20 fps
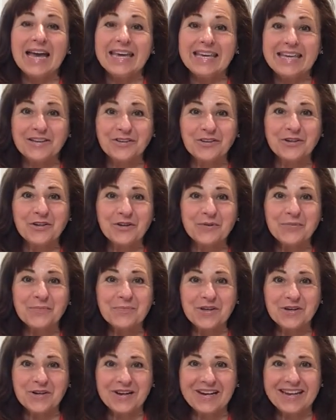heal your
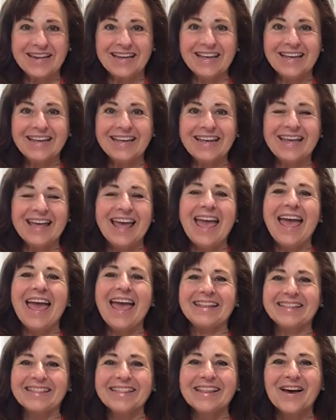immunity
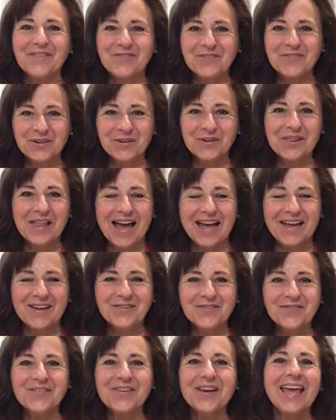and love your
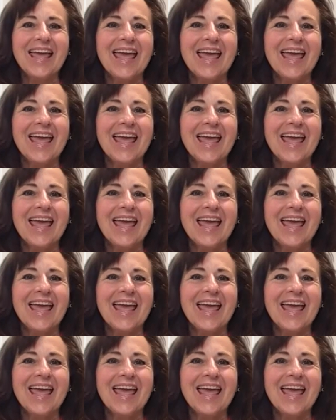life